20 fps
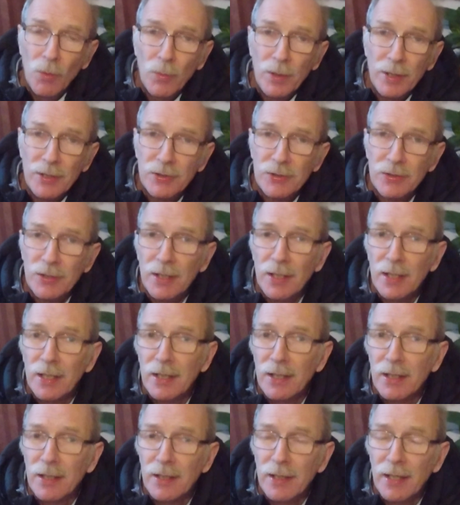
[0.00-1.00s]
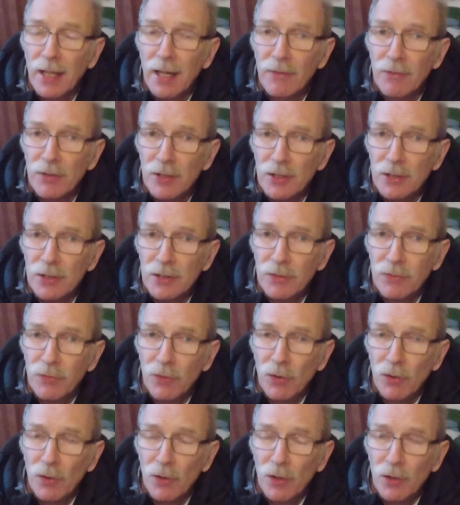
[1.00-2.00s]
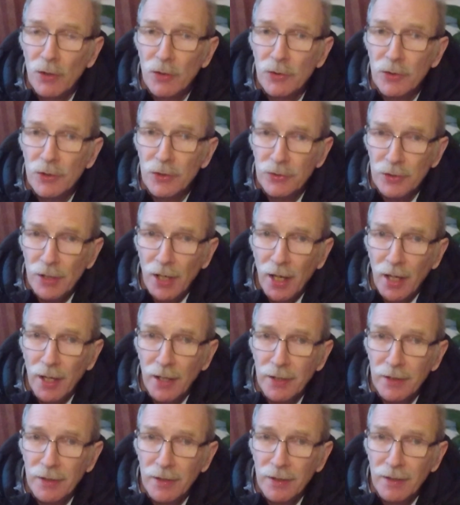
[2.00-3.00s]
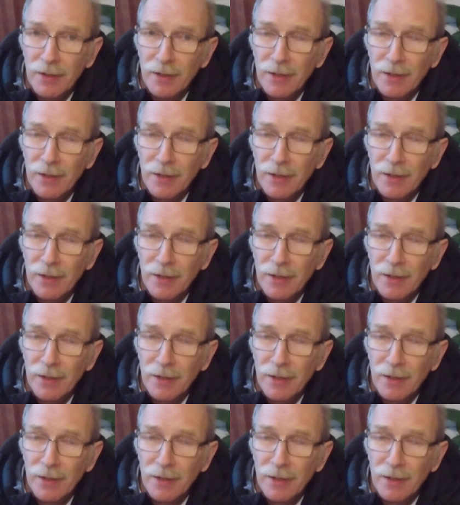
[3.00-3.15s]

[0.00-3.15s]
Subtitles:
we see the evidence for design.